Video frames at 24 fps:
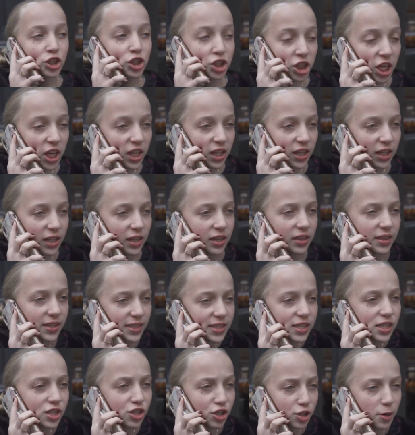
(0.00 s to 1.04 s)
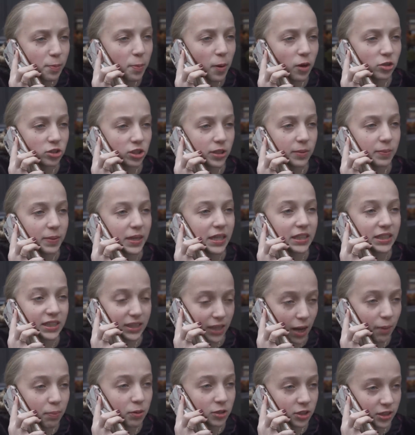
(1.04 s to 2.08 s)
Jilly, this is supposed to be a
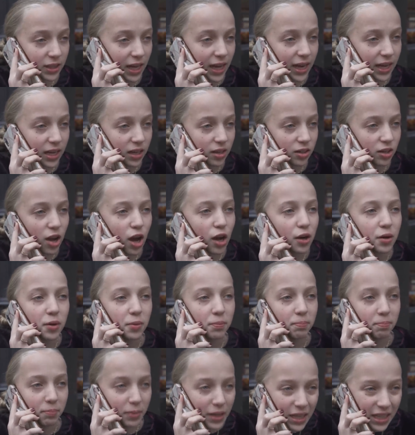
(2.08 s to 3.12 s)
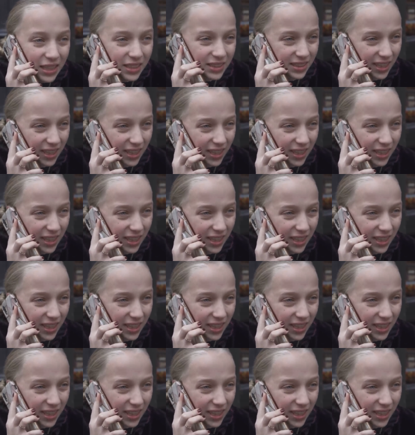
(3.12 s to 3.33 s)
double date, not a me